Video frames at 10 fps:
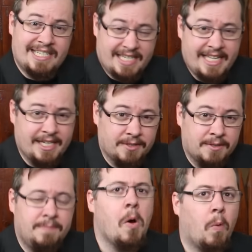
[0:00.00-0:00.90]

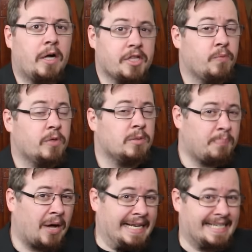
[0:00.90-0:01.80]
steel, well, you will
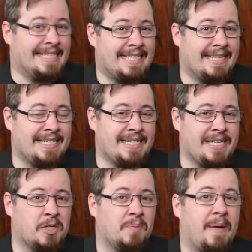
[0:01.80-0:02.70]
bite into the
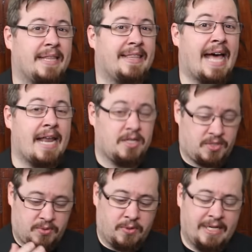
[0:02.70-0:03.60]
steel, but that
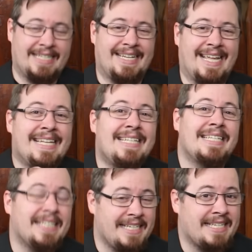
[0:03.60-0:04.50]
sword, it's
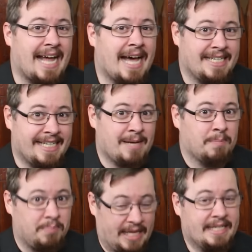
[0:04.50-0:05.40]
instantly start to
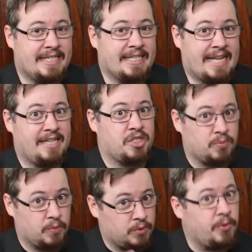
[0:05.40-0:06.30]
get blunted, and it
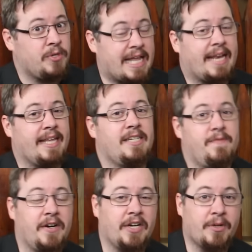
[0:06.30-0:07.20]
will lose that edge
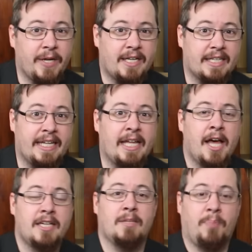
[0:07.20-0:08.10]
very quickly
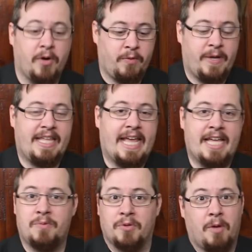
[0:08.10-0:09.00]
to the point where the
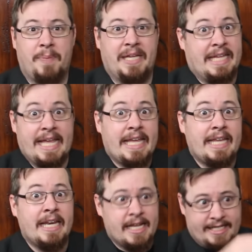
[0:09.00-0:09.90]
edge will not be
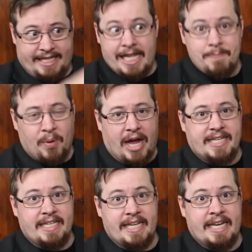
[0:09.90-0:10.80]
keen to keep
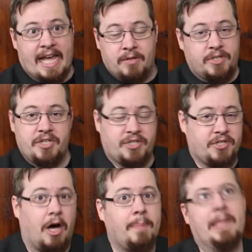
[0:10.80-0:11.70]
biting in, and it'll just
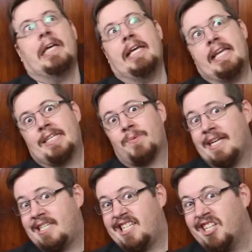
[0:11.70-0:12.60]
stop, hence
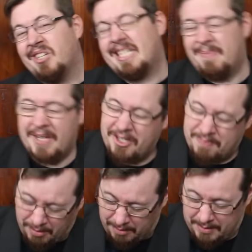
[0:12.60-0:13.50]
why steel has a bit
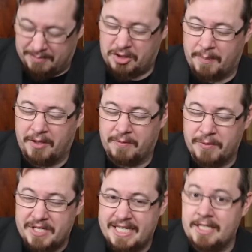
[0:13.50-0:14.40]
of problem chopping
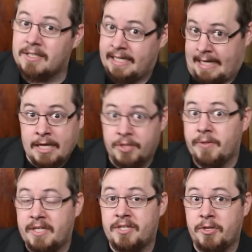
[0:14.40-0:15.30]
through steel. It can
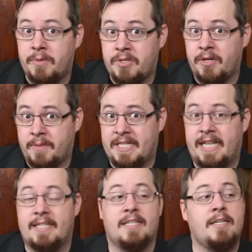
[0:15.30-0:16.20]
do it in certain
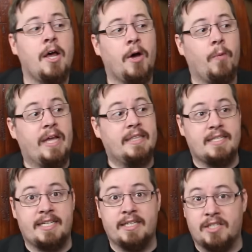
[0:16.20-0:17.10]
circumstances when the
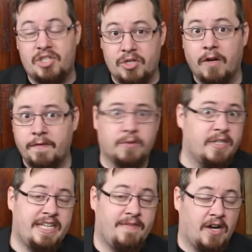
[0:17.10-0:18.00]
steel is soft
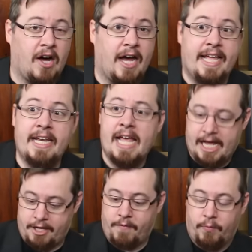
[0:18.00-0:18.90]
or it's even iron,
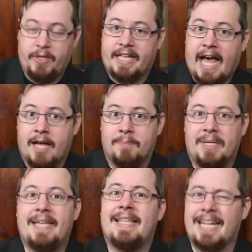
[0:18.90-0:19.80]
and you have a really hard
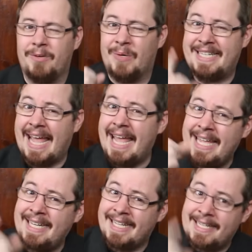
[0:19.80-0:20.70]
blade that can
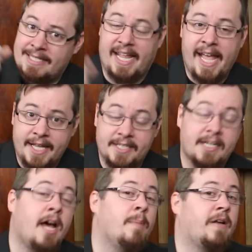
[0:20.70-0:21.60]
retain its
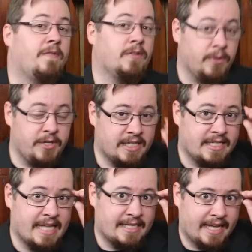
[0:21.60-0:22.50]
edge, but if it
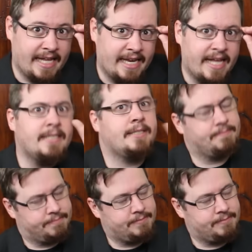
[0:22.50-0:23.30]
loses that keen edge,